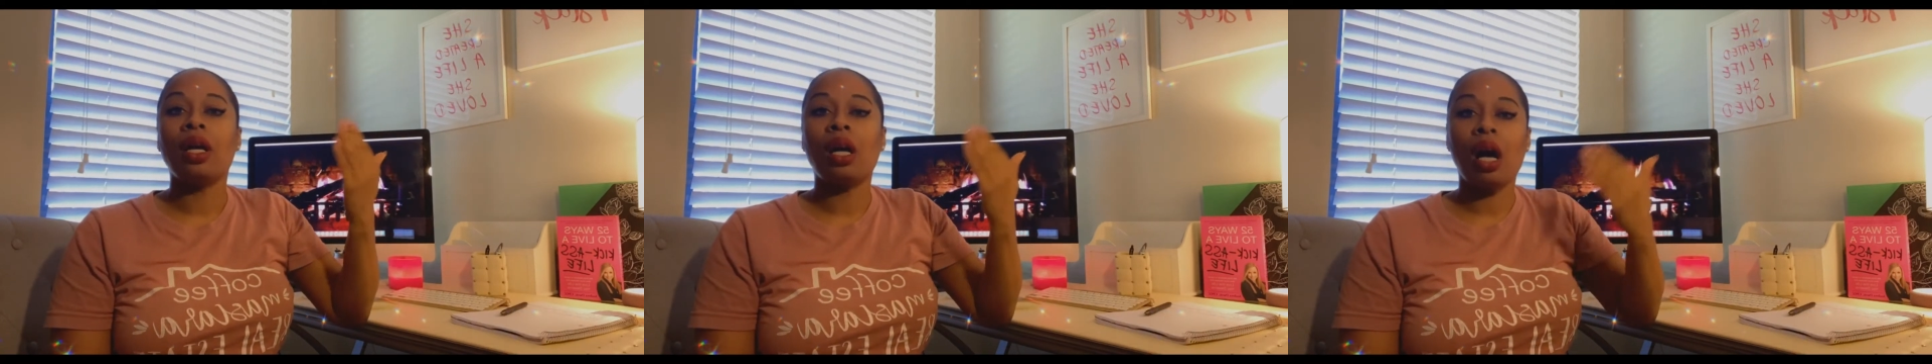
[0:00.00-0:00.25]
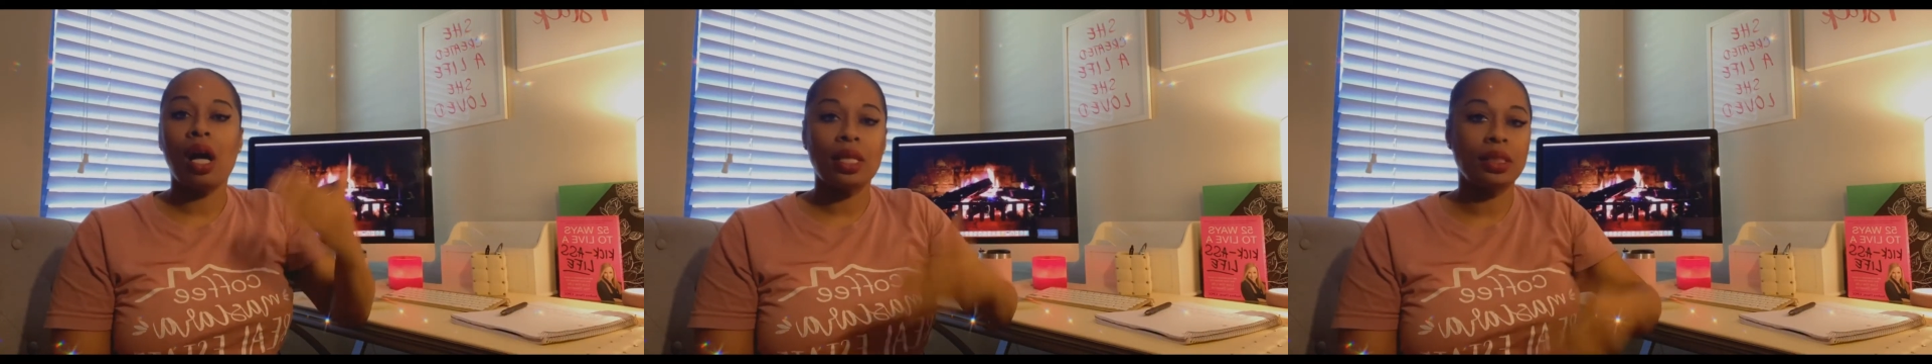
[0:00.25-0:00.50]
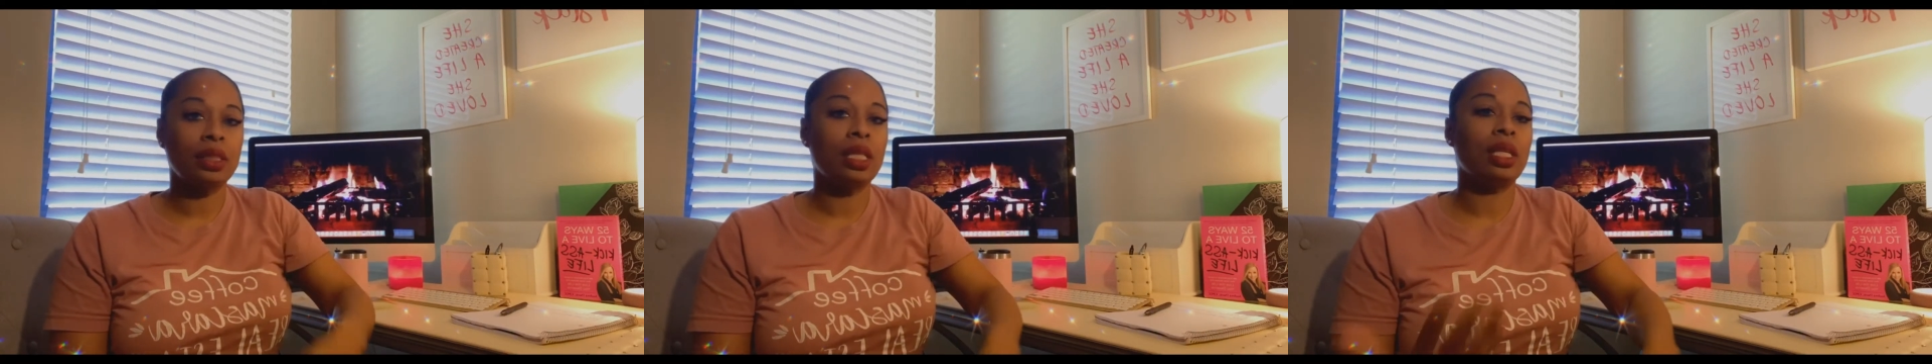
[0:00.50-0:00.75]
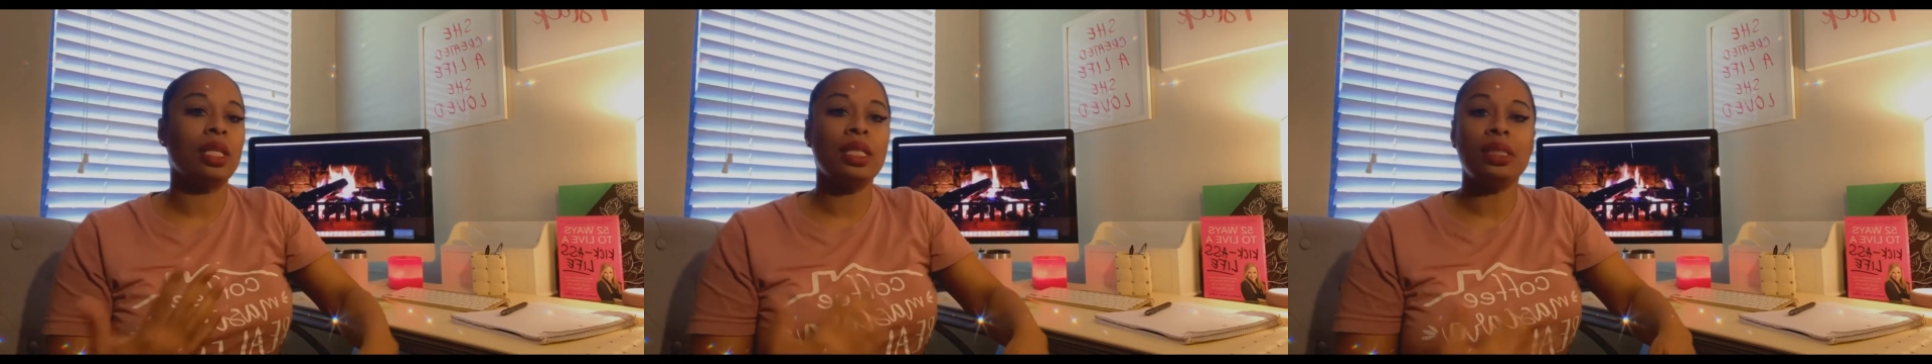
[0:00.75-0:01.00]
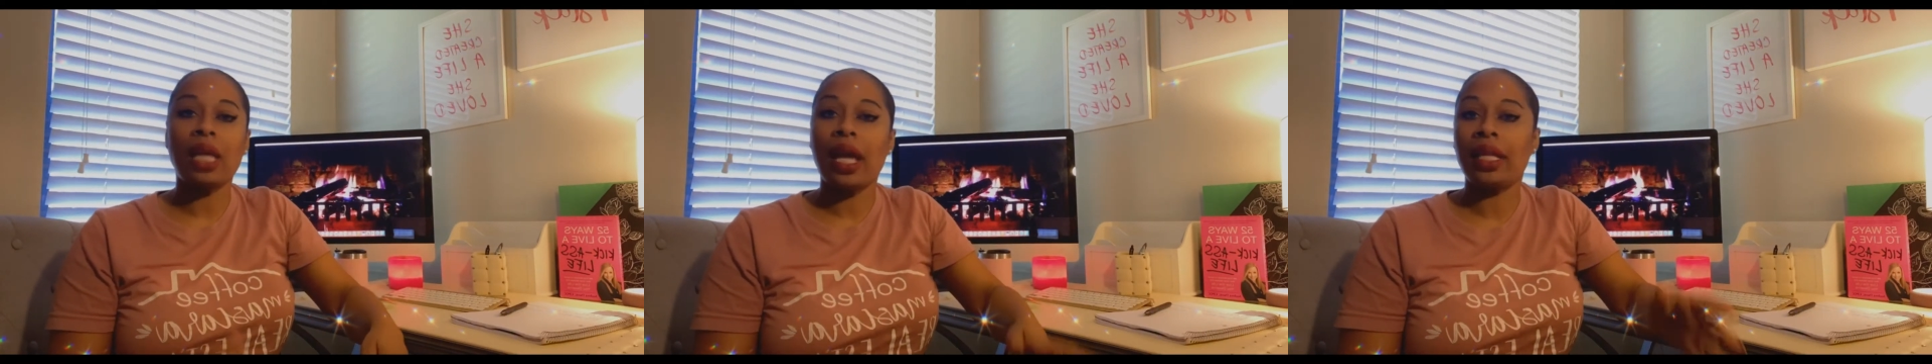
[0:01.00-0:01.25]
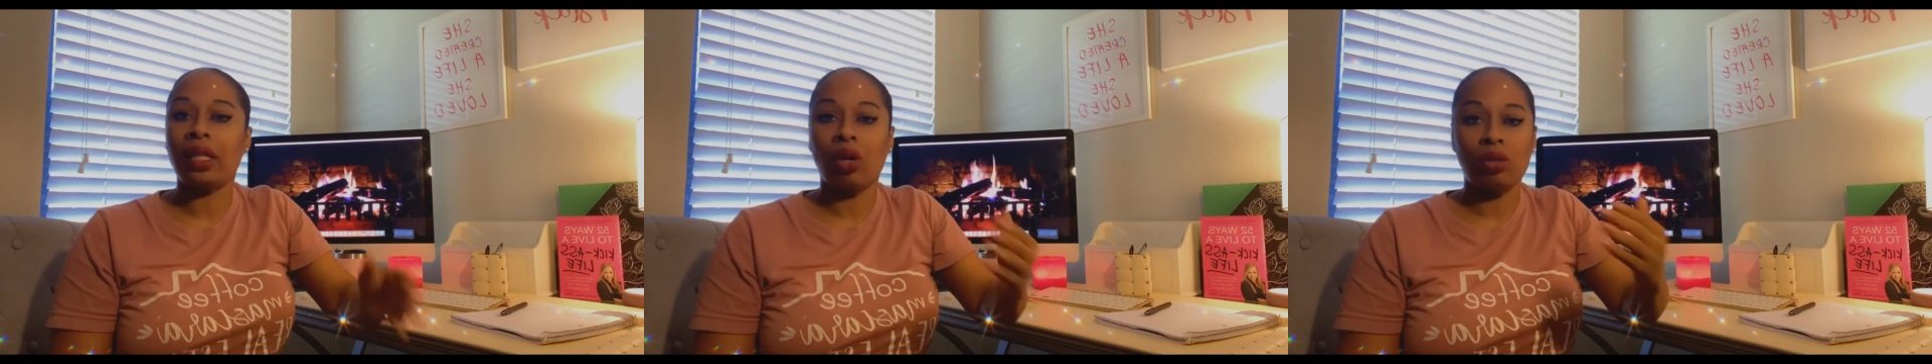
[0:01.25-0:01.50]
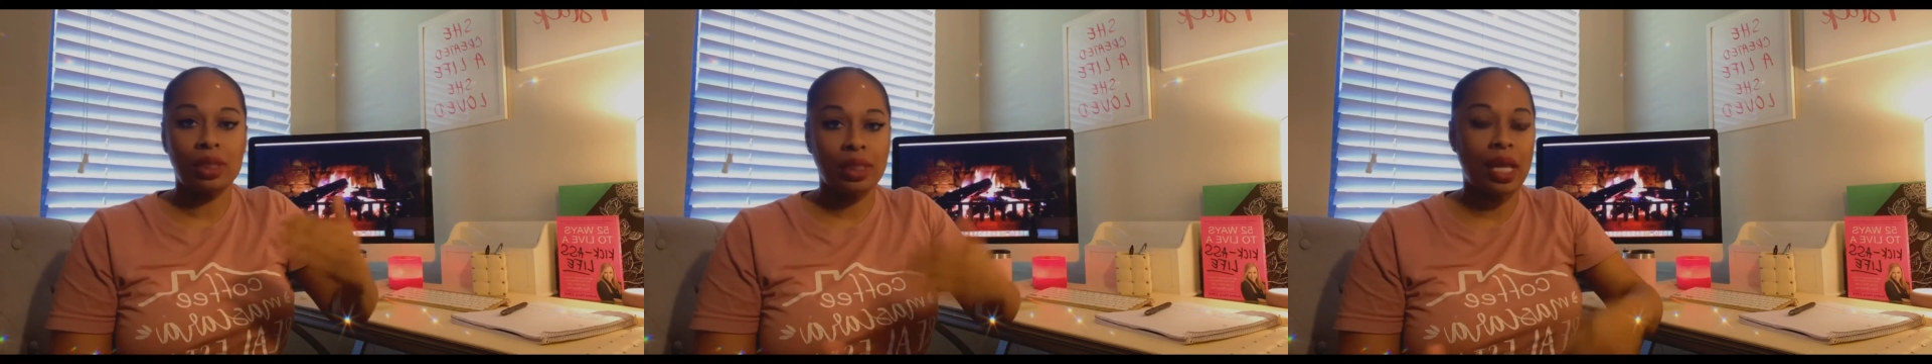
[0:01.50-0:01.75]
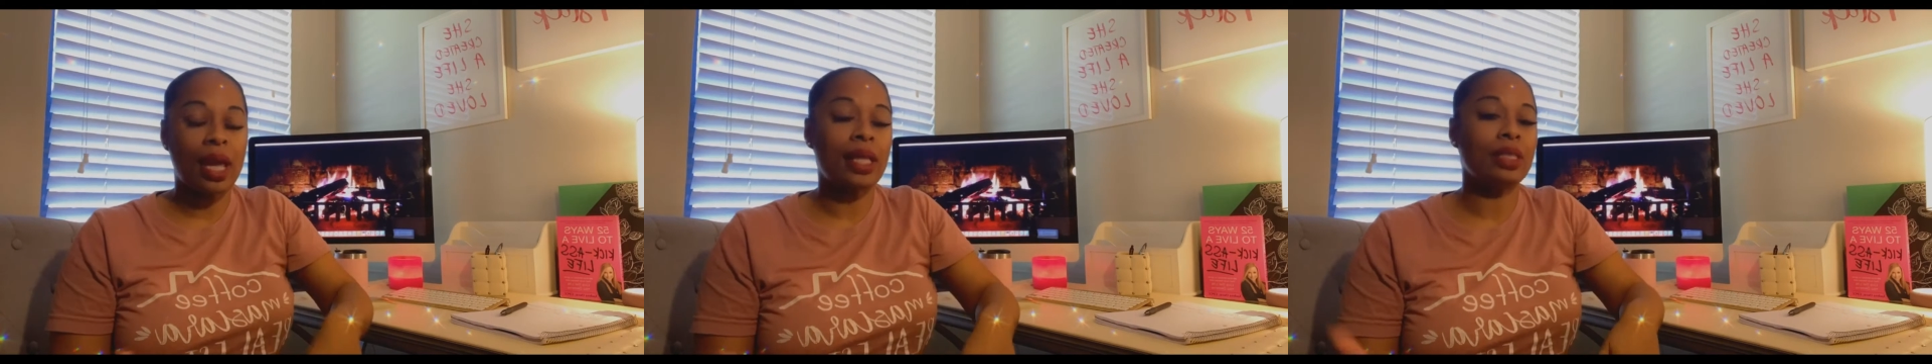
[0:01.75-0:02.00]
constantly take those
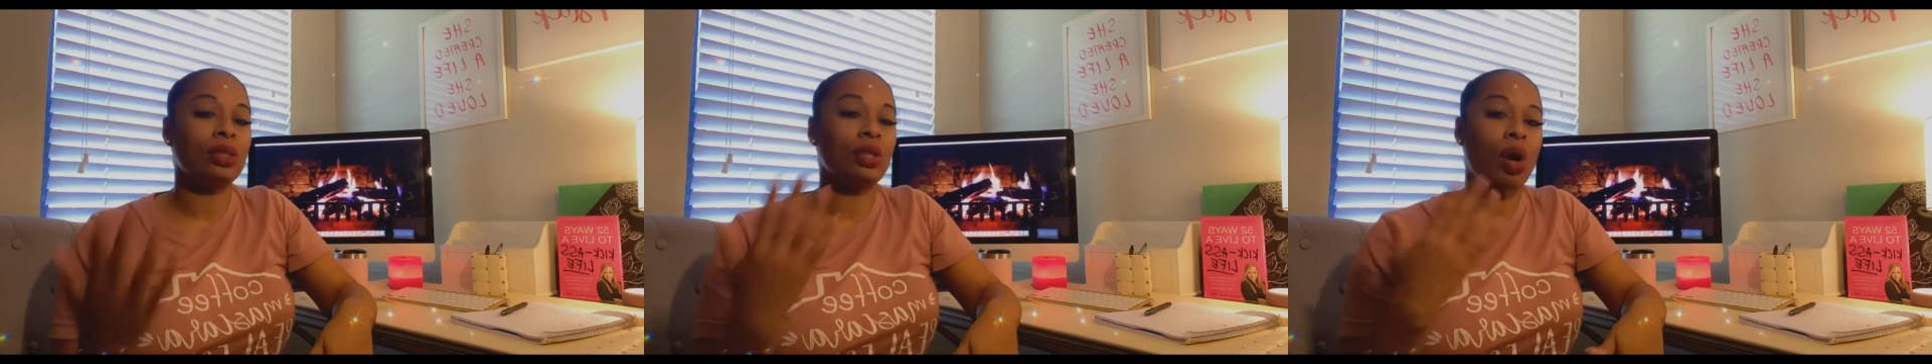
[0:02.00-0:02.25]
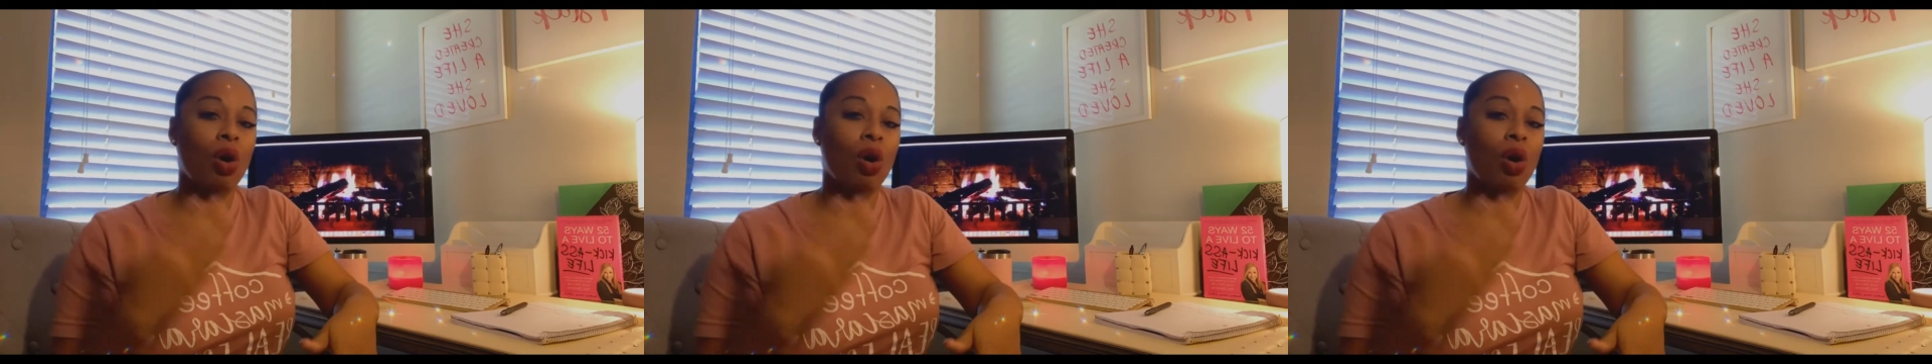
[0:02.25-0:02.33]
tests